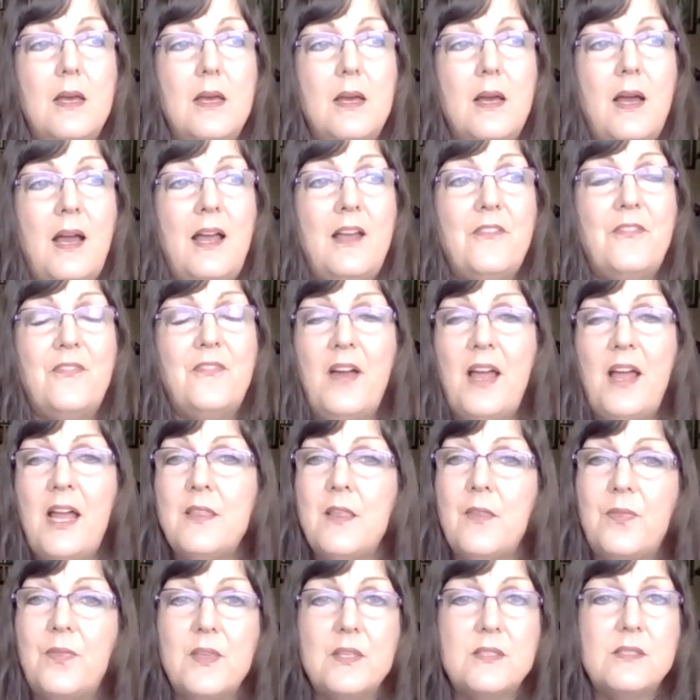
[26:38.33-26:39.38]
I
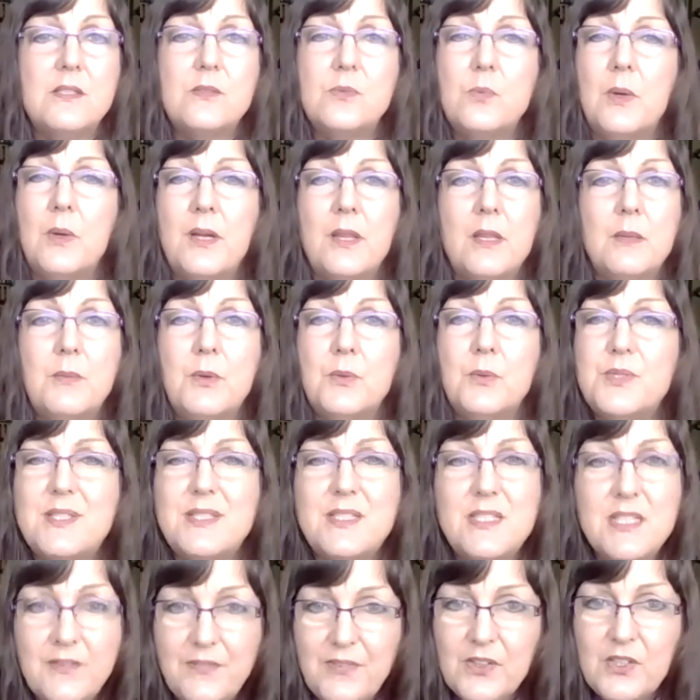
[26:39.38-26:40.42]
find that this is one of the
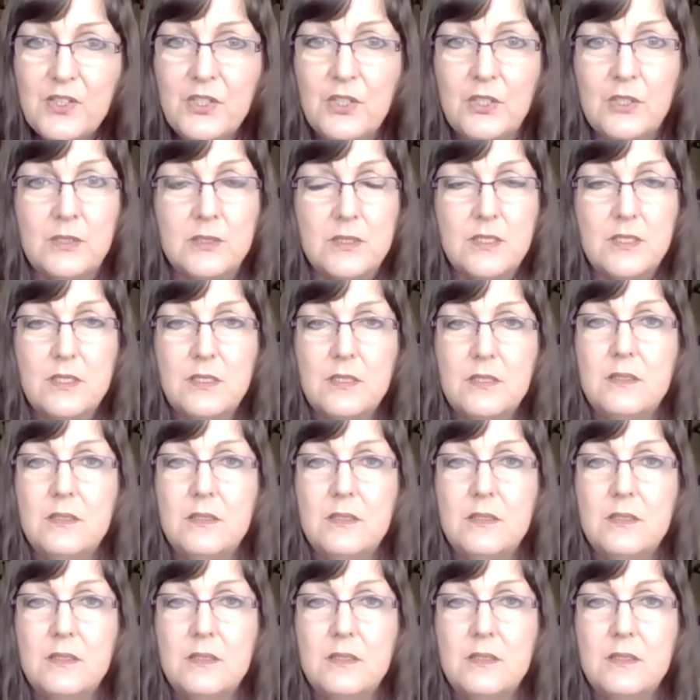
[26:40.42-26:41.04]
most difficult